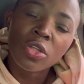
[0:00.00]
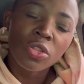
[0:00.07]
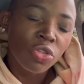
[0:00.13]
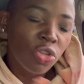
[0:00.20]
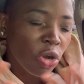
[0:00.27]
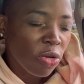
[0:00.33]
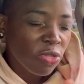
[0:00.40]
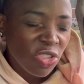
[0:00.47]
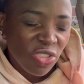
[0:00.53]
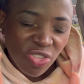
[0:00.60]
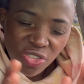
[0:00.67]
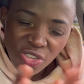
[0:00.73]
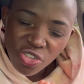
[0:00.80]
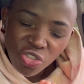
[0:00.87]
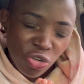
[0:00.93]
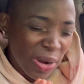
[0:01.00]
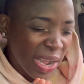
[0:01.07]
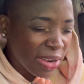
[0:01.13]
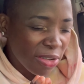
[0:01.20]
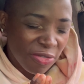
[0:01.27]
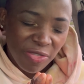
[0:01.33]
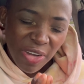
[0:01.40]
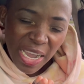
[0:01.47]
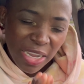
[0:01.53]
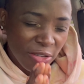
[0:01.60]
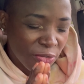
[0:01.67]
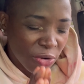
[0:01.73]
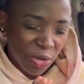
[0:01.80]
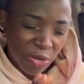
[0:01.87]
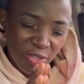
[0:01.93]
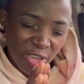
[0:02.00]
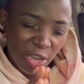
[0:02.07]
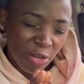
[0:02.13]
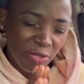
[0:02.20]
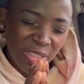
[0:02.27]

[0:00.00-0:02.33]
Don't try to fight for yourself.